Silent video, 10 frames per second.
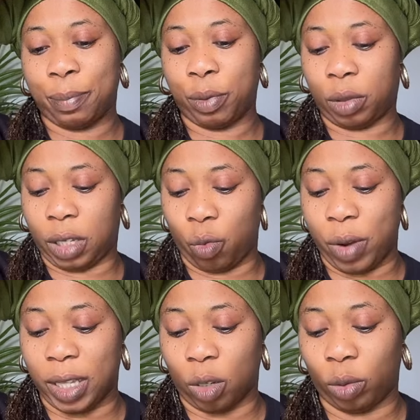beauty
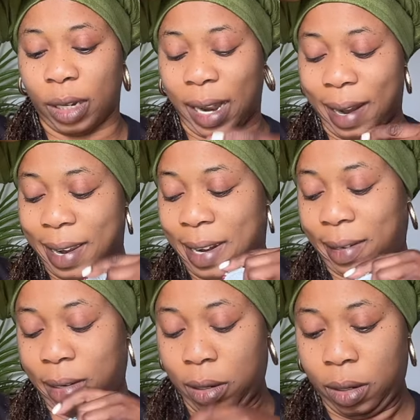where they know they can learn.
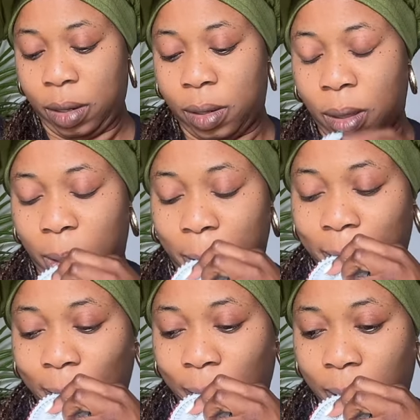
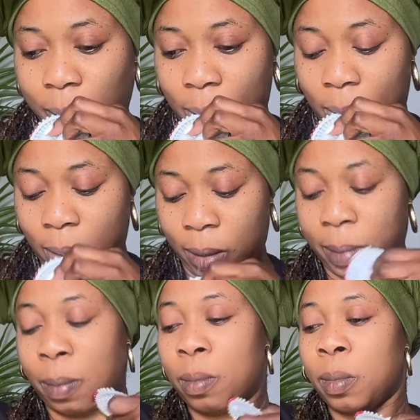Because
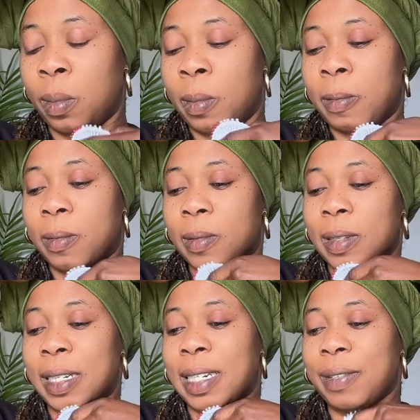
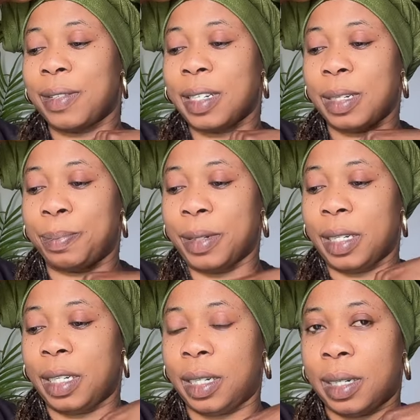I have 3
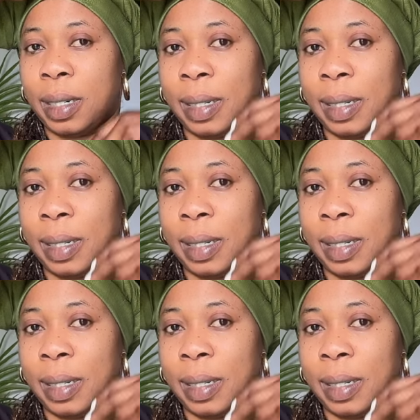pages.